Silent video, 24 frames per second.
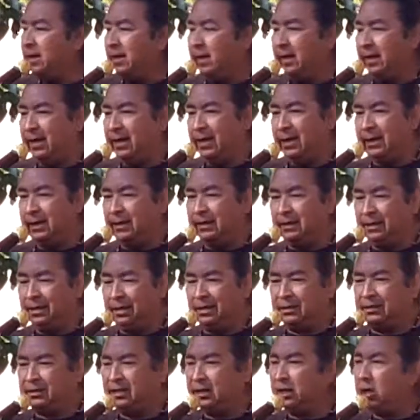And
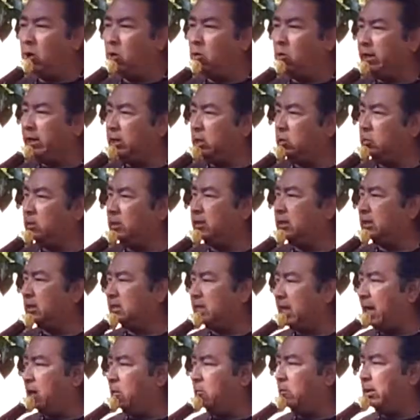Sigaweno in the
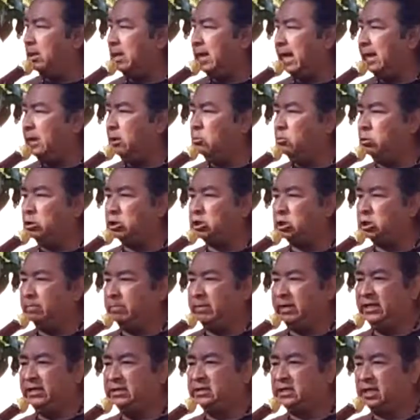Tewa language
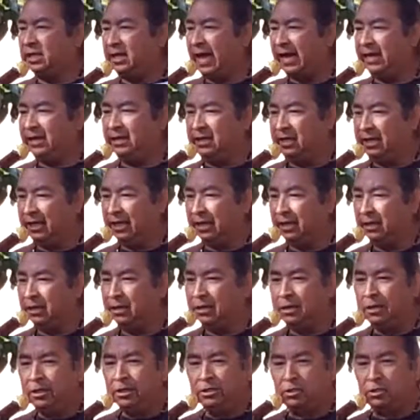means lightning.